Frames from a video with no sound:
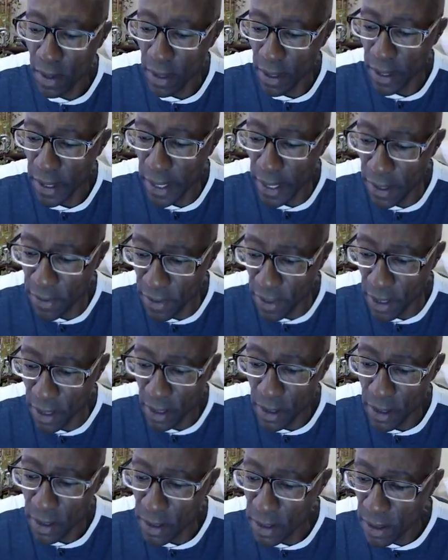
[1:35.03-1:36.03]
Good
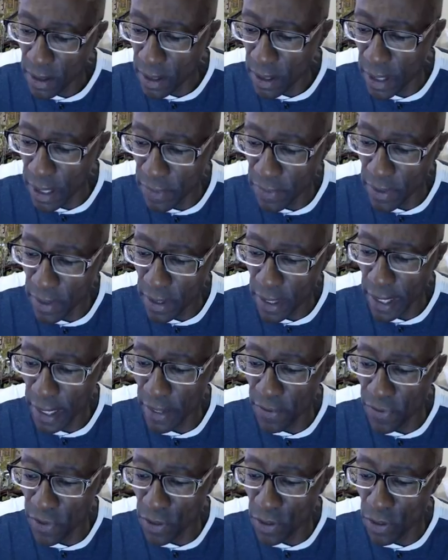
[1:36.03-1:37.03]
evening. Good evening. Thank
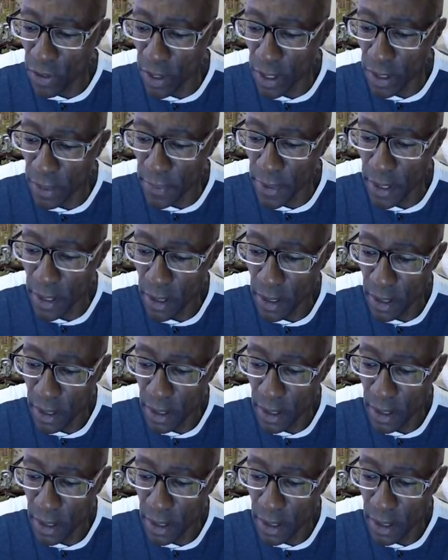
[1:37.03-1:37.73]
you for joining me.